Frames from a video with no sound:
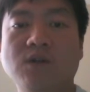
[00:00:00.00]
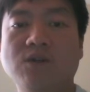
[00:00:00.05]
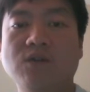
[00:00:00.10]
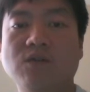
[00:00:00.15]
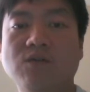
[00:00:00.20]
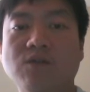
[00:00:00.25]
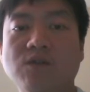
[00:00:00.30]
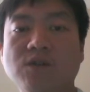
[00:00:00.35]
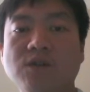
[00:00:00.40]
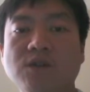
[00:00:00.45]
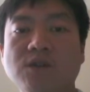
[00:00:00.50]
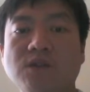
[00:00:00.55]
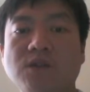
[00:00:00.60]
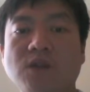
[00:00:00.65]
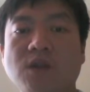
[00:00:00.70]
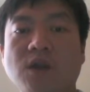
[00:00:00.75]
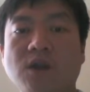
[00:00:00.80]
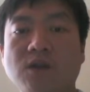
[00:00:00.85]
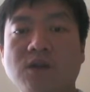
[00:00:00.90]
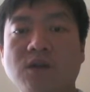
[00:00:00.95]
The reason is
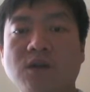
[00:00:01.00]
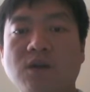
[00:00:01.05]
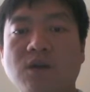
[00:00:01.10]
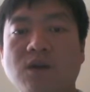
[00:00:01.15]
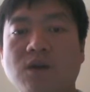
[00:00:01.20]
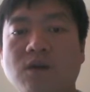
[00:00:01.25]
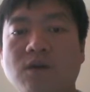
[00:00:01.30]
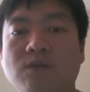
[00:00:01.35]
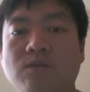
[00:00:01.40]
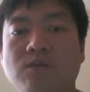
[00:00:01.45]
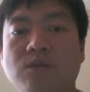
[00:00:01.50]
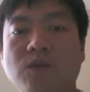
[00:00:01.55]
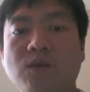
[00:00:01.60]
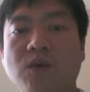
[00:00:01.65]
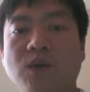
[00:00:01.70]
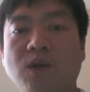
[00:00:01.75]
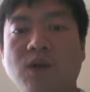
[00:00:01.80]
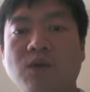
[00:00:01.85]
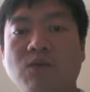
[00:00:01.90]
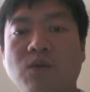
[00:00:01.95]
that the
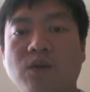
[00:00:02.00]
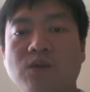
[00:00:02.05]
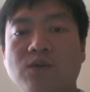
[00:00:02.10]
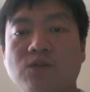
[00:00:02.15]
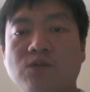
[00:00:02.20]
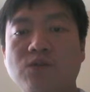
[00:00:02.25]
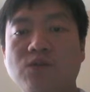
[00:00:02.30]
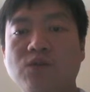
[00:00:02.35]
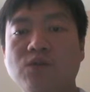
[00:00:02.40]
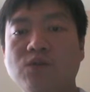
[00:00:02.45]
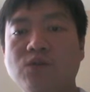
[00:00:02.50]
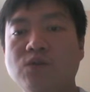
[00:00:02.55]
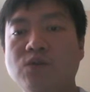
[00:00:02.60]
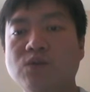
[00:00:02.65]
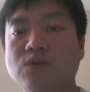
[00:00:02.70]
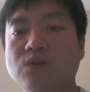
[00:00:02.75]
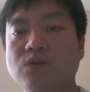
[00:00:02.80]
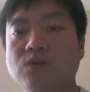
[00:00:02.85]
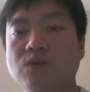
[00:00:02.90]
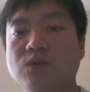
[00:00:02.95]
lightweight
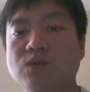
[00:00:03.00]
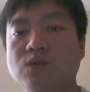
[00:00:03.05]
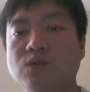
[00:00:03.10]
tool